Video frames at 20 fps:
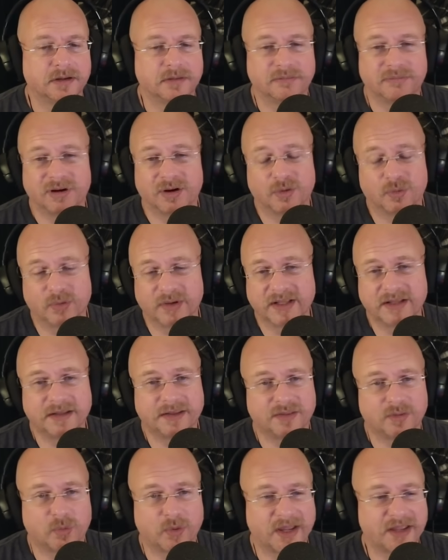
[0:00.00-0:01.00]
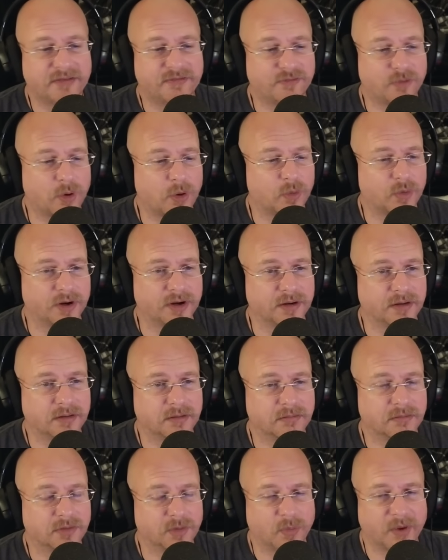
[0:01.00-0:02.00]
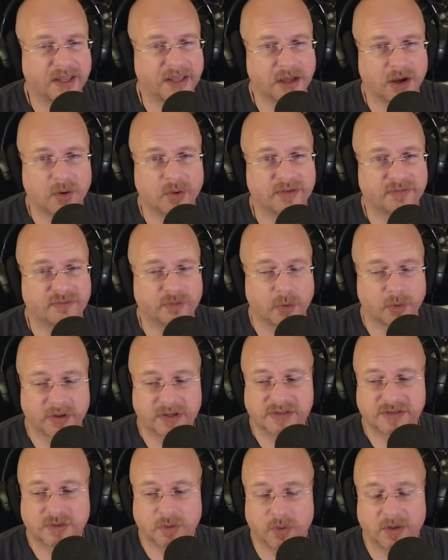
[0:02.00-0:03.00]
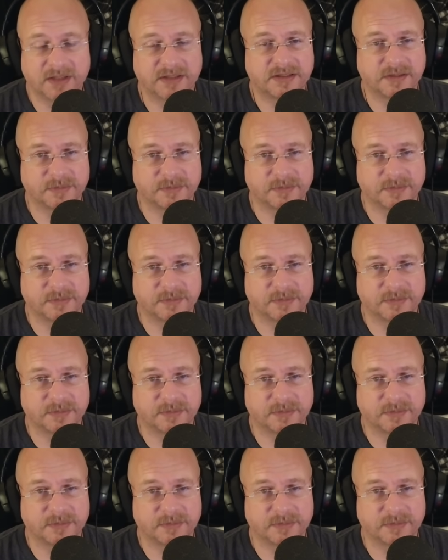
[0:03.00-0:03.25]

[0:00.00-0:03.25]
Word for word: But really, the way forward, the way going forward is going to